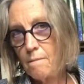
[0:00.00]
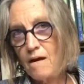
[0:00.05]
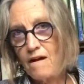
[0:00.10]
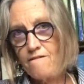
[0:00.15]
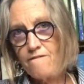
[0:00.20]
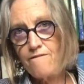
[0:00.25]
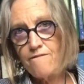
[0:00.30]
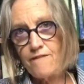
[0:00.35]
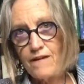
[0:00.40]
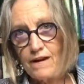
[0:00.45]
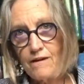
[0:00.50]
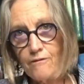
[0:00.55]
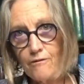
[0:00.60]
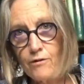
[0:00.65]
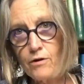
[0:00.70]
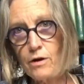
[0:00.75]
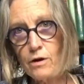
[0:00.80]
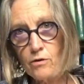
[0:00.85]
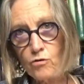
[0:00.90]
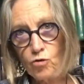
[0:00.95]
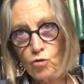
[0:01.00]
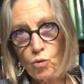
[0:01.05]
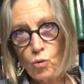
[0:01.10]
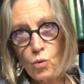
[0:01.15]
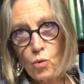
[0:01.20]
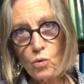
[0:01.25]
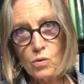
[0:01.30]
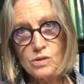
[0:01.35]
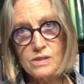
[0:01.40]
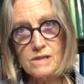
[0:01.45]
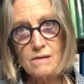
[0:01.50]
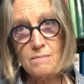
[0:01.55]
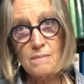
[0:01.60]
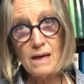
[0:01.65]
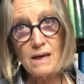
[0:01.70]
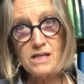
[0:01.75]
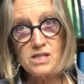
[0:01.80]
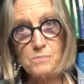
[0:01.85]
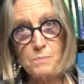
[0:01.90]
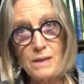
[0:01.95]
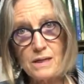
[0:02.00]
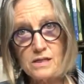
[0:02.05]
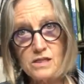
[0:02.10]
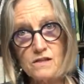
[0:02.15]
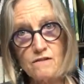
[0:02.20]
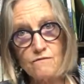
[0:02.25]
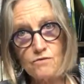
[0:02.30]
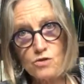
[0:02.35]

favorite tools and my expensive